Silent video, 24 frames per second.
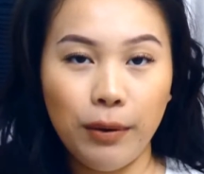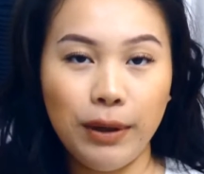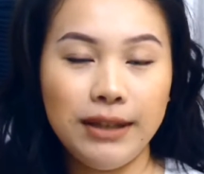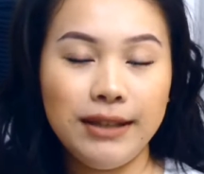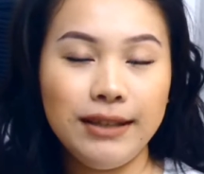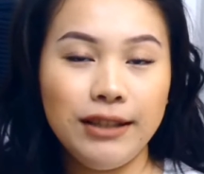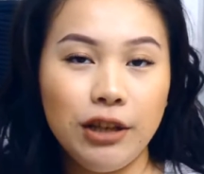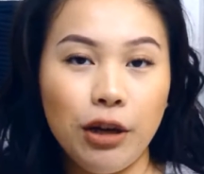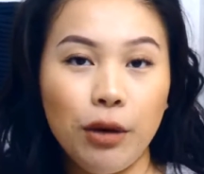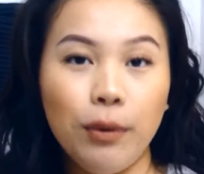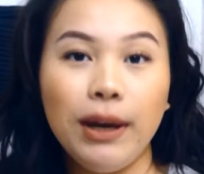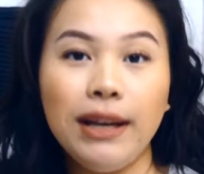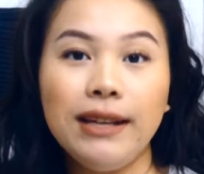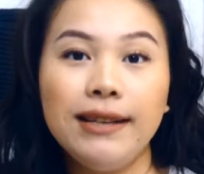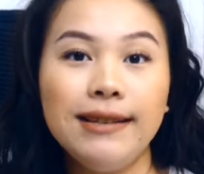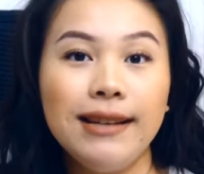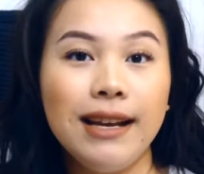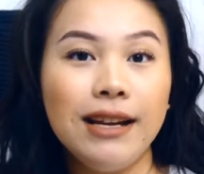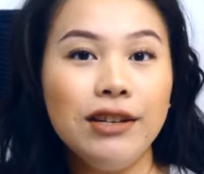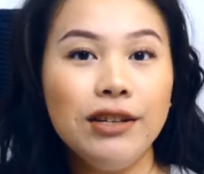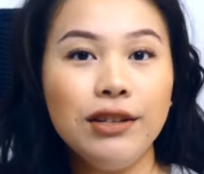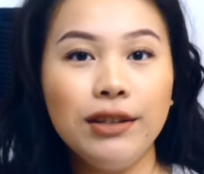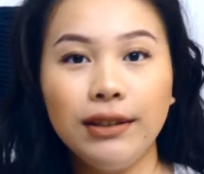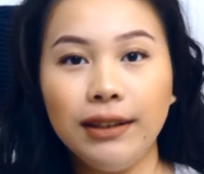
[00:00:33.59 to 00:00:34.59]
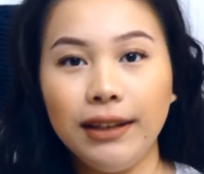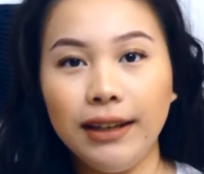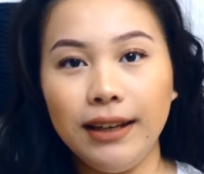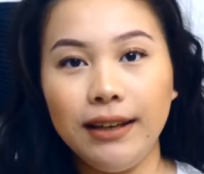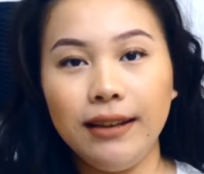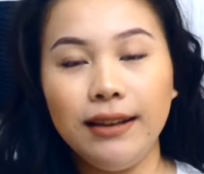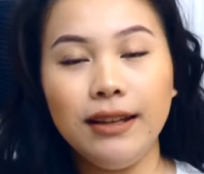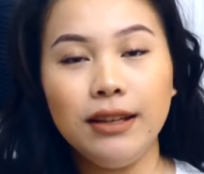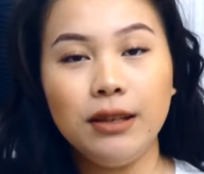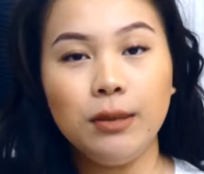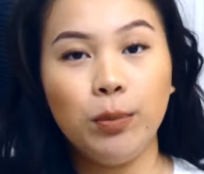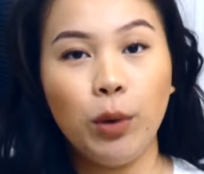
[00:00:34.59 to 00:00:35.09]
And so
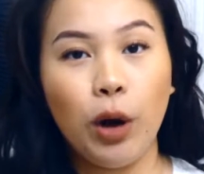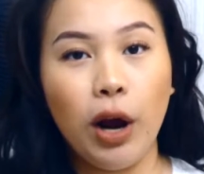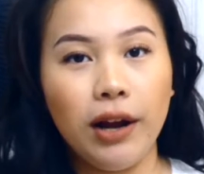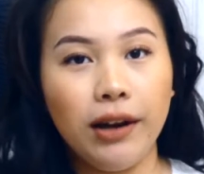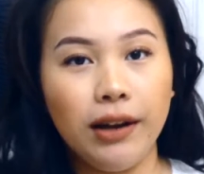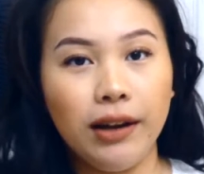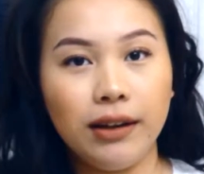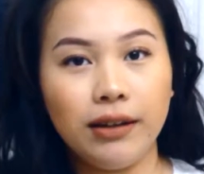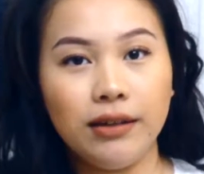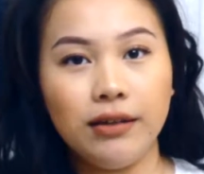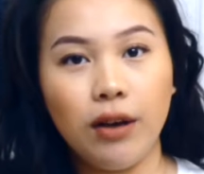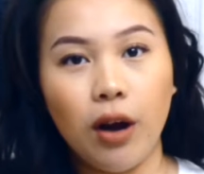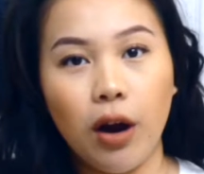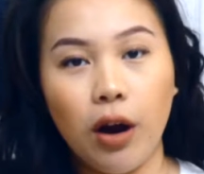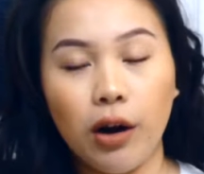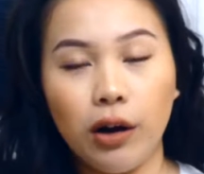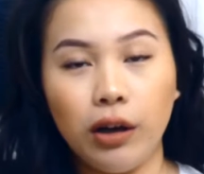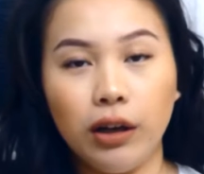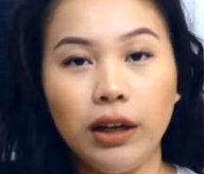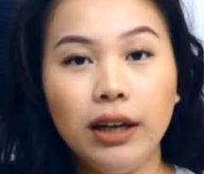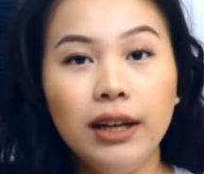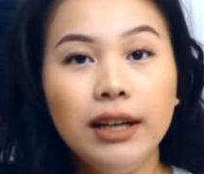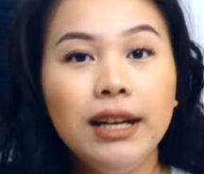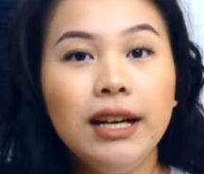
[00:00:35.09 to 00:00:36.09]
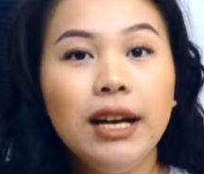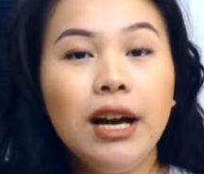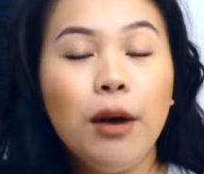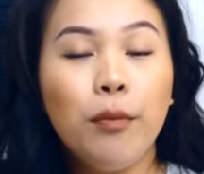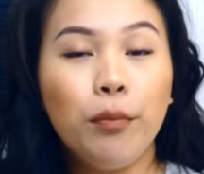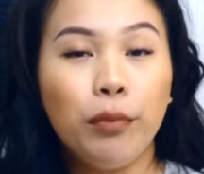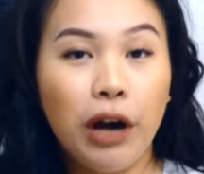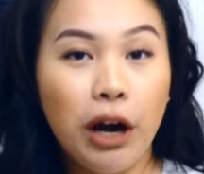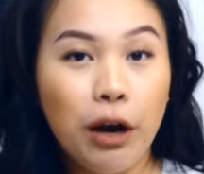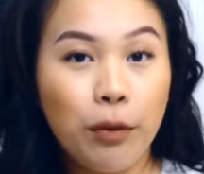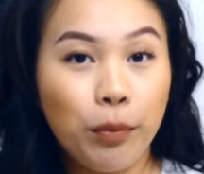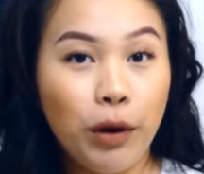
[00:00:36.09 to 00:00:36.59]
essentially these products are
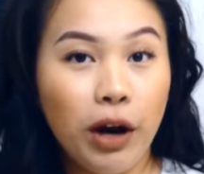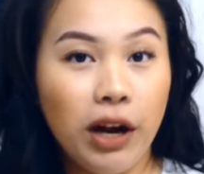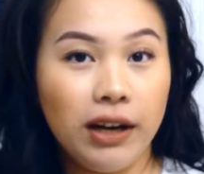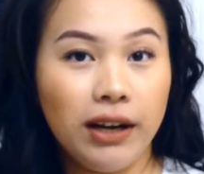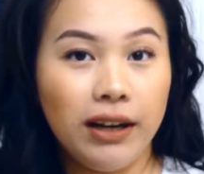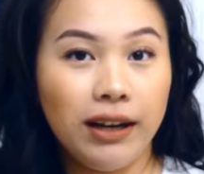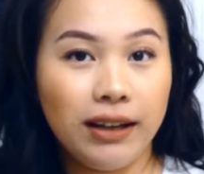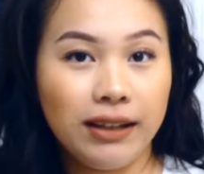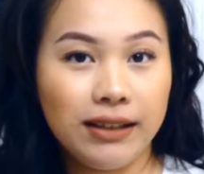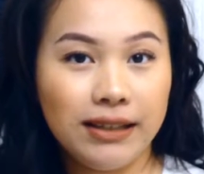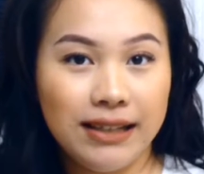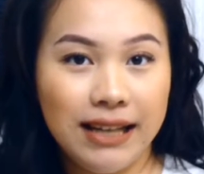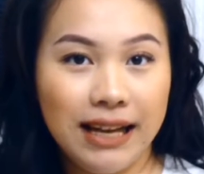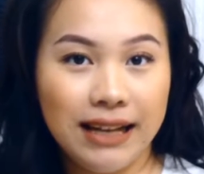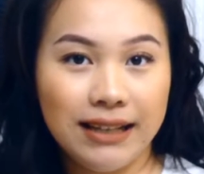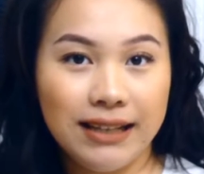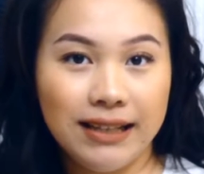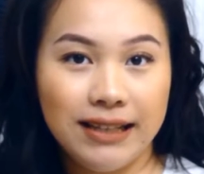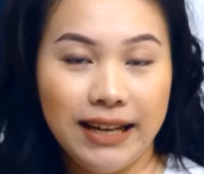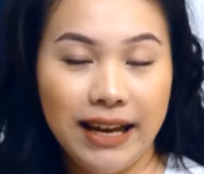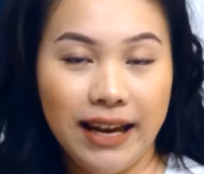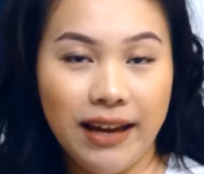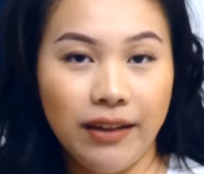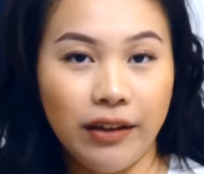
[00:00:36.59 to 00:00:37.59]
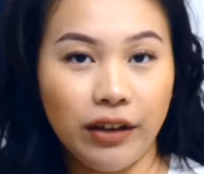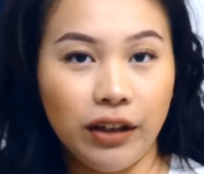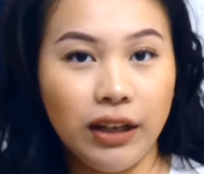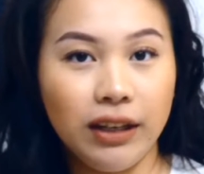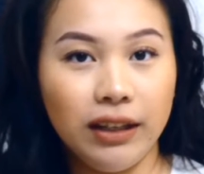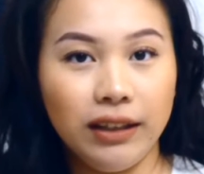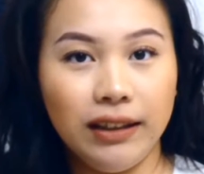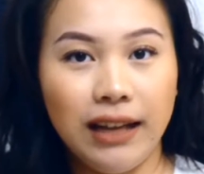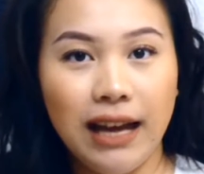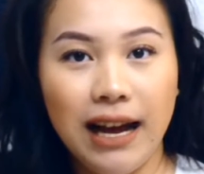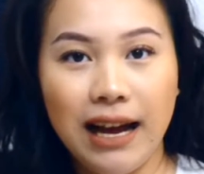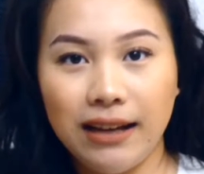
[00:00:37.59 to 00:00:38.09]
brow products that say they're going
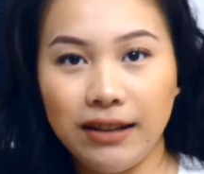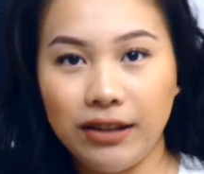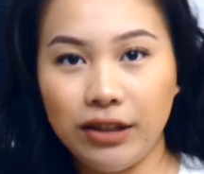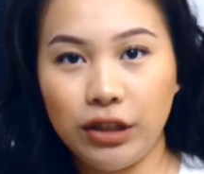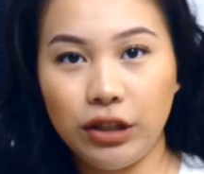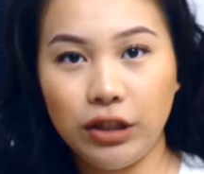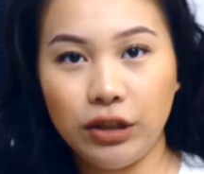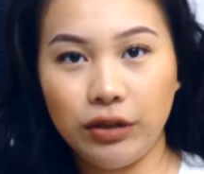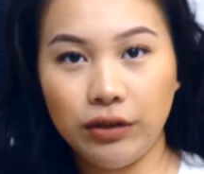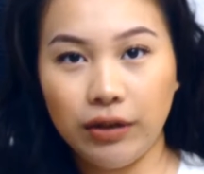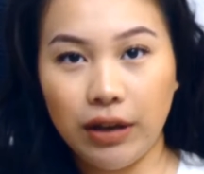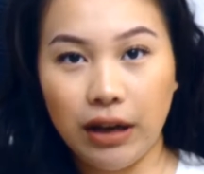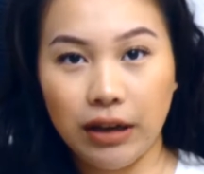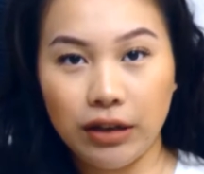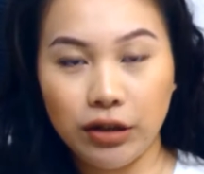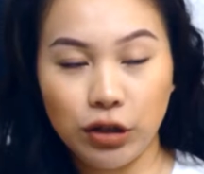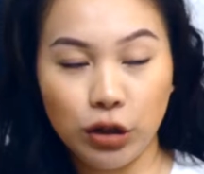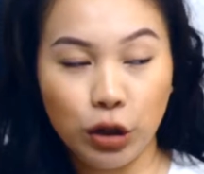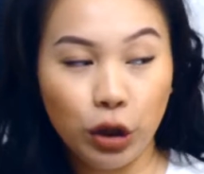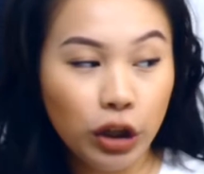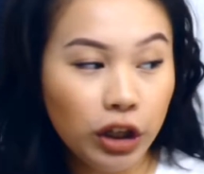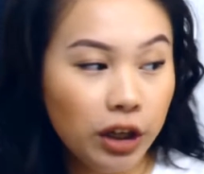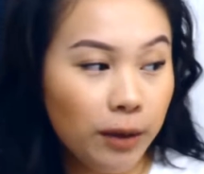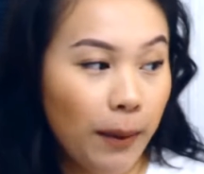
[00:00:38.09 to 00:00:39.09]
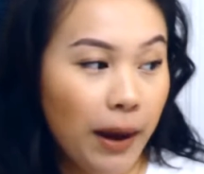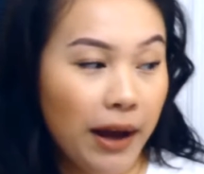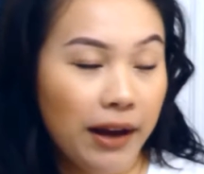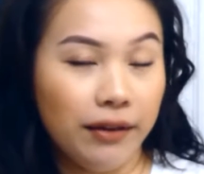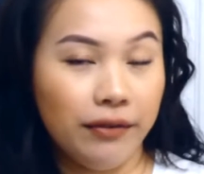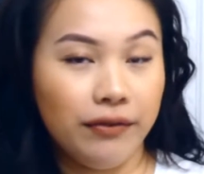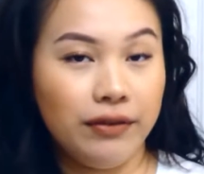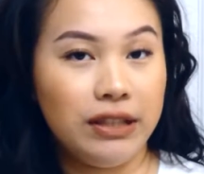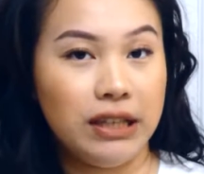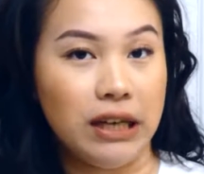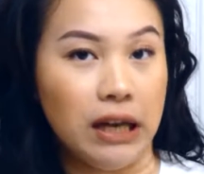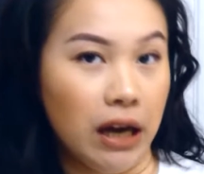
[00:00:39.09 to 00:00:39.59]
to last a certain
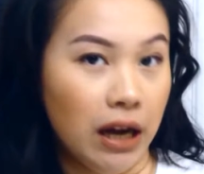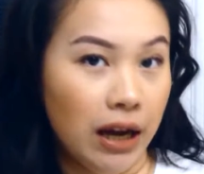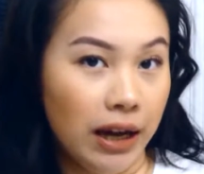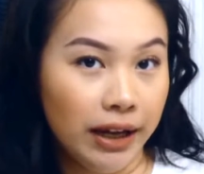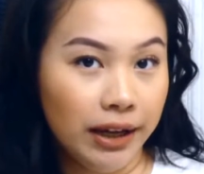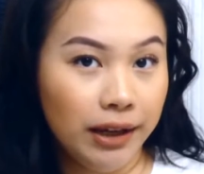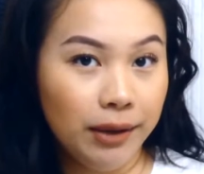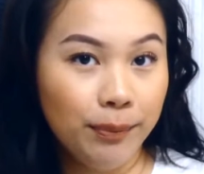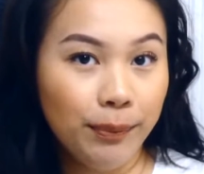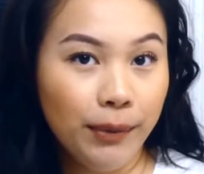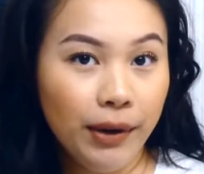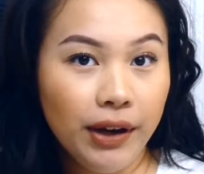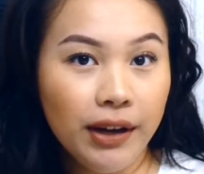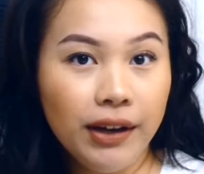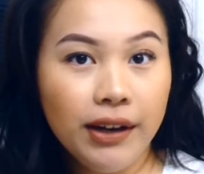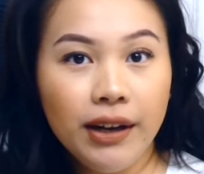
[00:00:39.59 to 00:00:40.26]
amount of time.